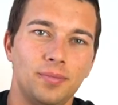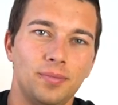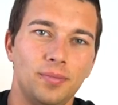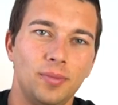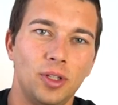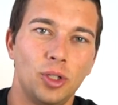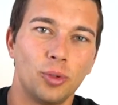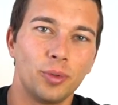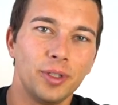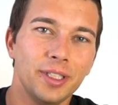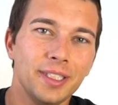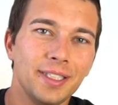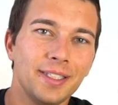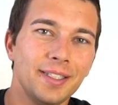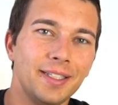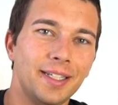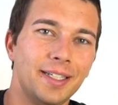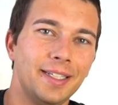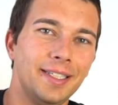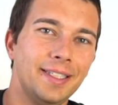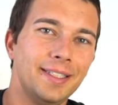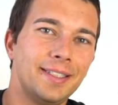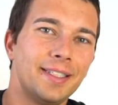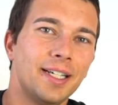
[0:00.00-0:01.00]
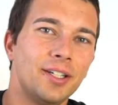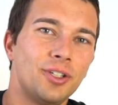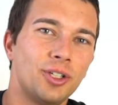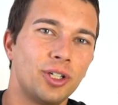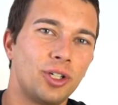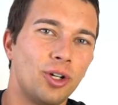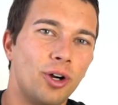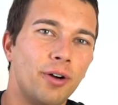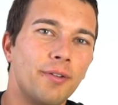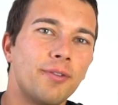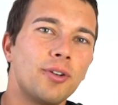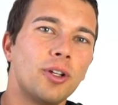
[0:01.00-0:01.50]
The reason that eccentric
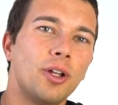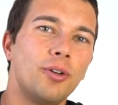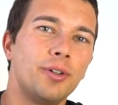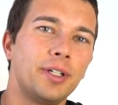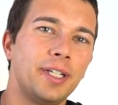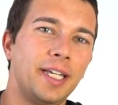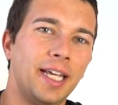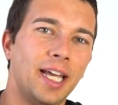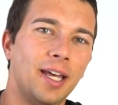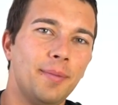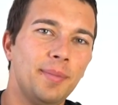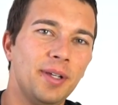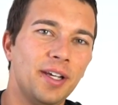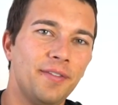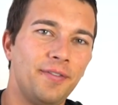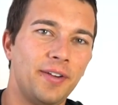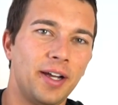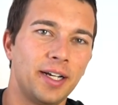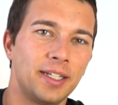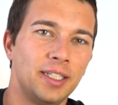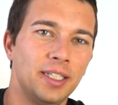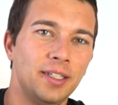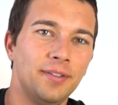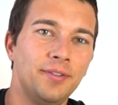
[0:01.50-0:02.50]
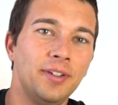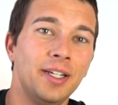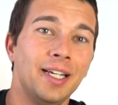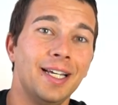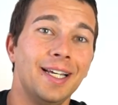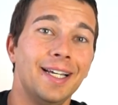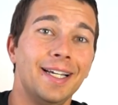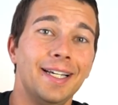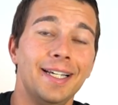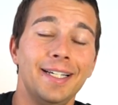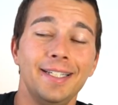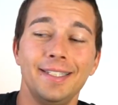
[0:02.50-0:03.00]
overload can be effective
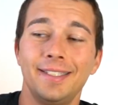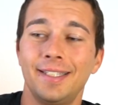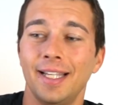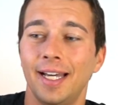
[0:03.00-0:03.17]
is